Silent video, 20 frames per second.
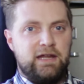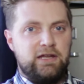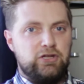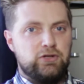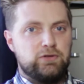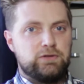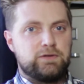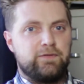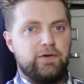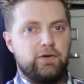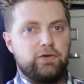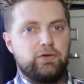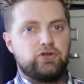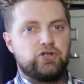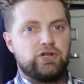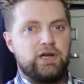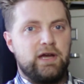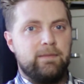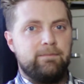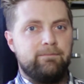how to use
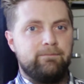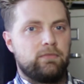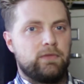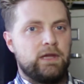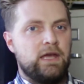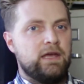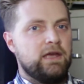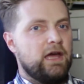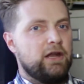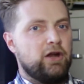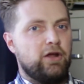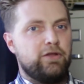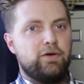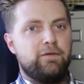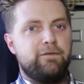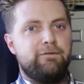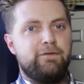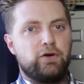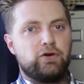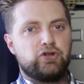Photoshop. And
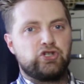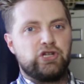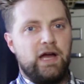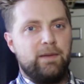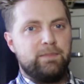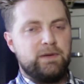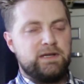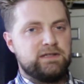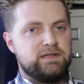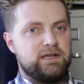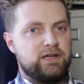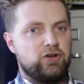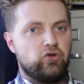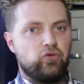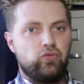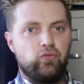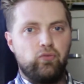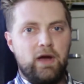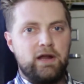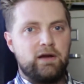although Photoshop is an
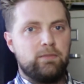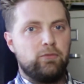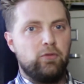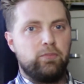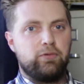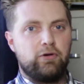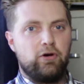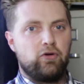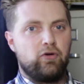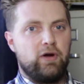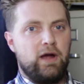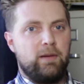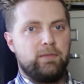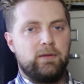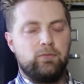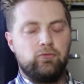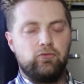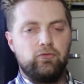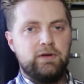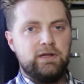incredible program, and
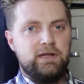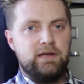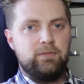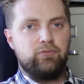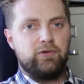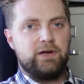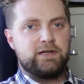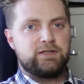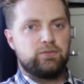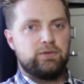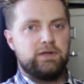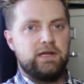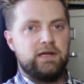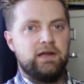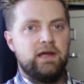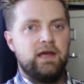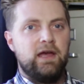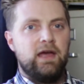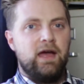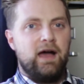I'm really impressed with
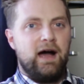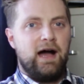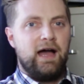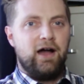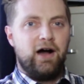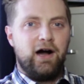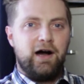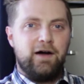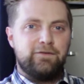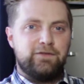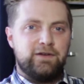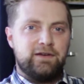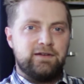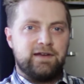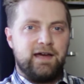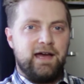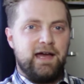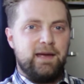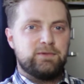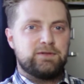it, I
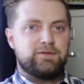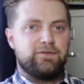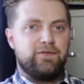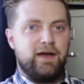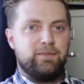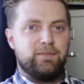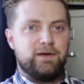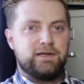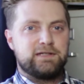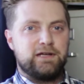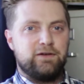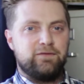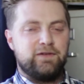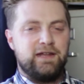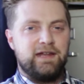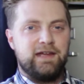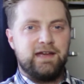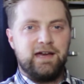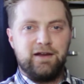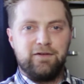oftentimes find myself
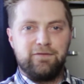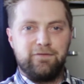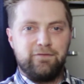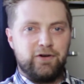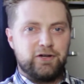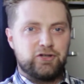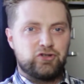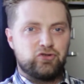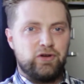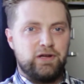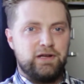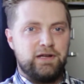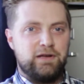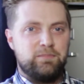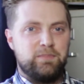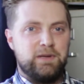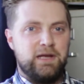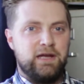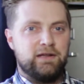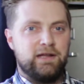getting kind of
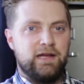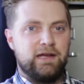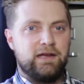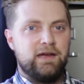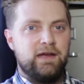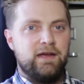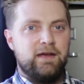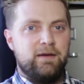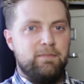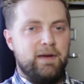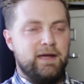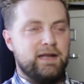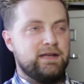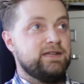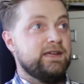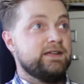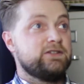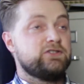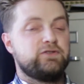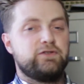frustrated, being like, man, it
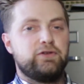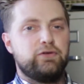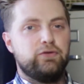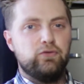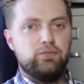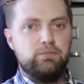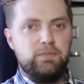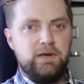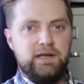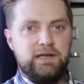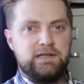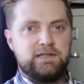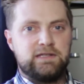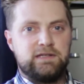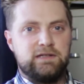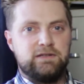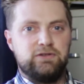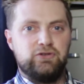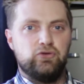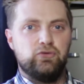takes two minutes
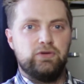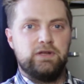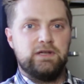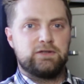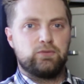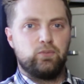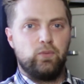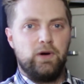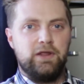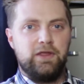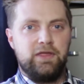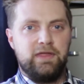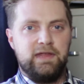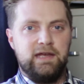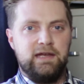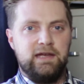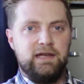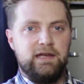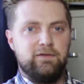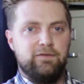to do this one
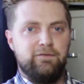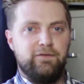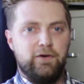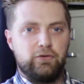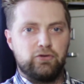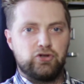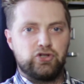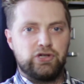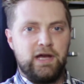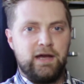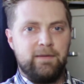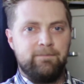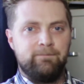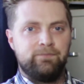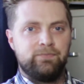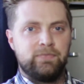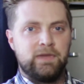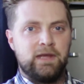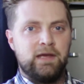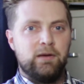thing in Photoshop,
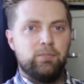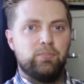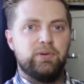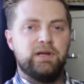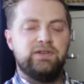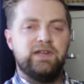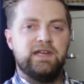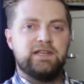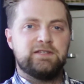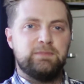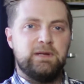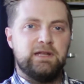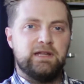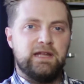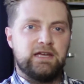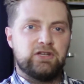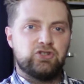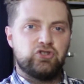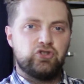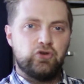but it takes me
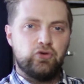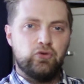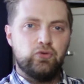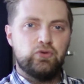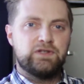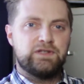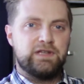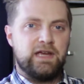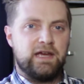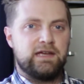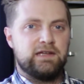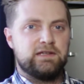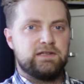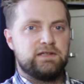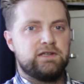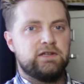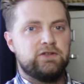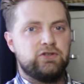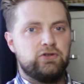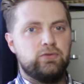like two seconds
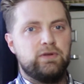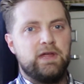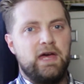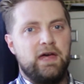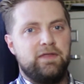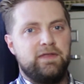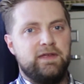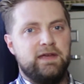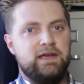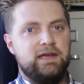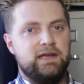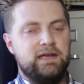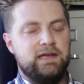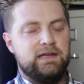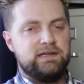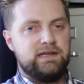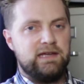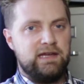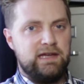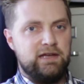to do that thing
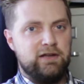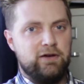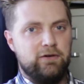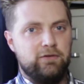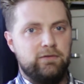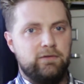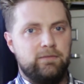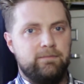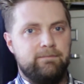in Keynote.